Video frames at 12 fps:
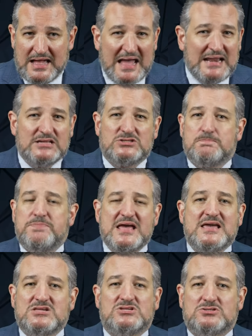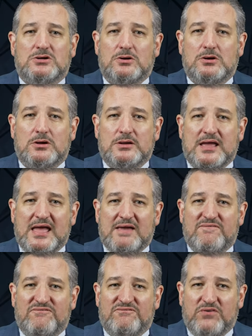And it's based on
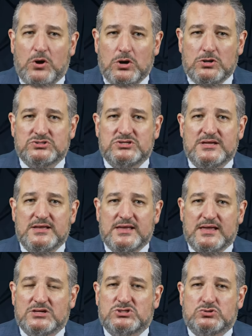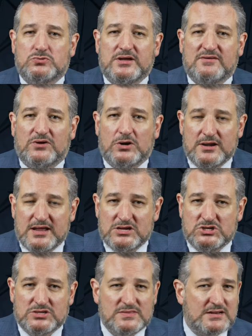a false history of our
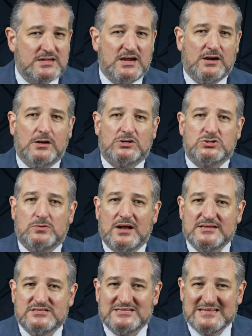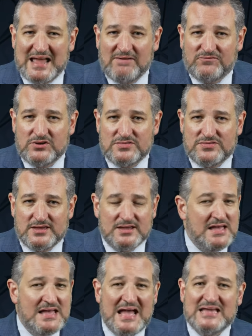nation that characterizes everything
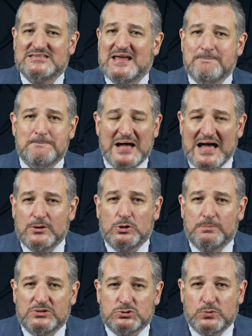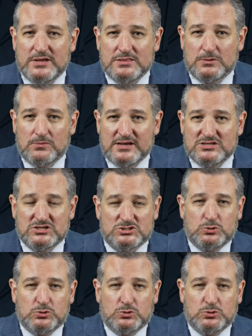as a battle between the races.